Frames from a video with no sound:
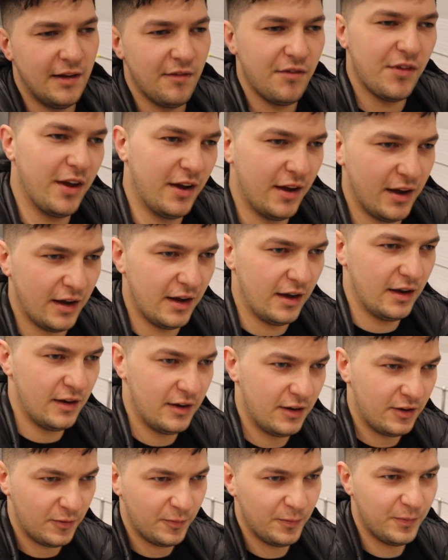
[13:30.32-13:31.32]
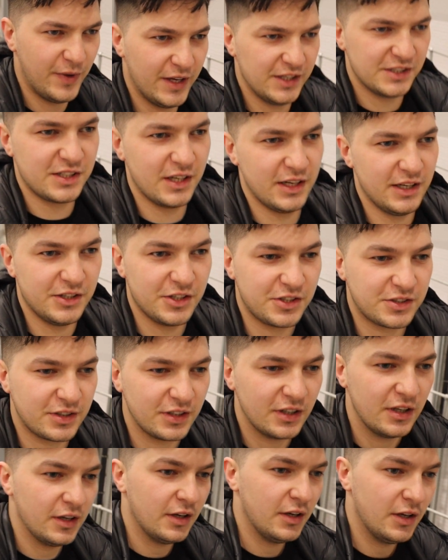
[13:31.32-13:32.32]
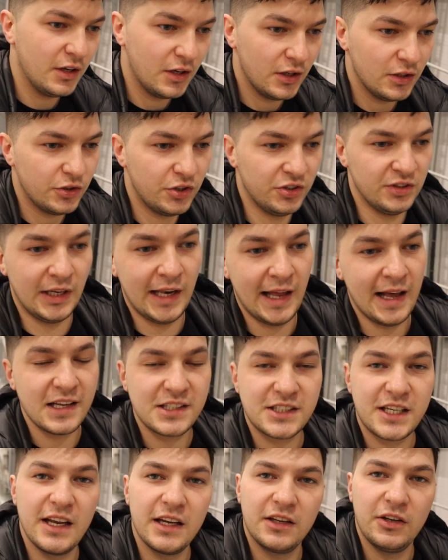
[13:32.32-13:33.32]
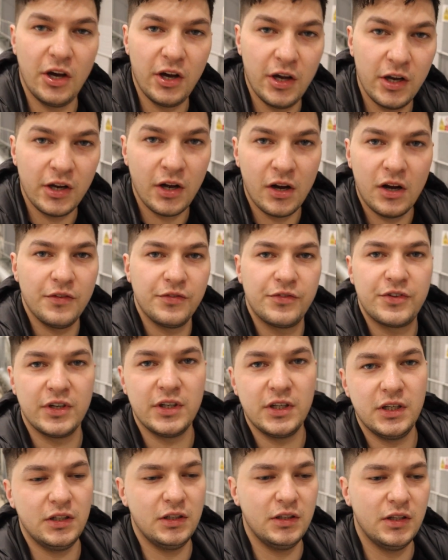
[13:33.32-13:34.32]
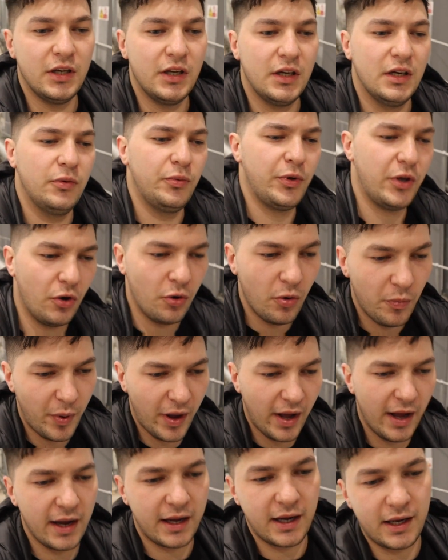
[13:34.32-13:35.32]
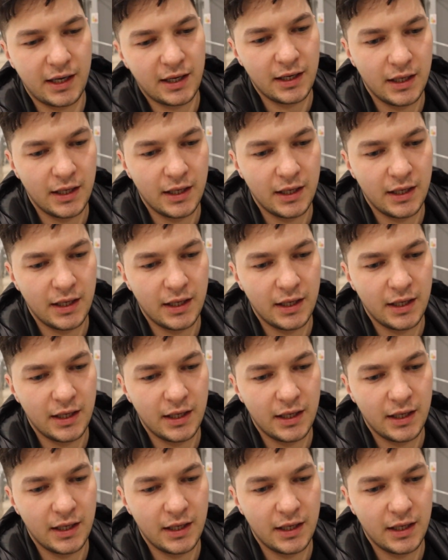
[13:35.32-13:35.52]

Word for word: and uh, basically just do the last gig now until uh, we go back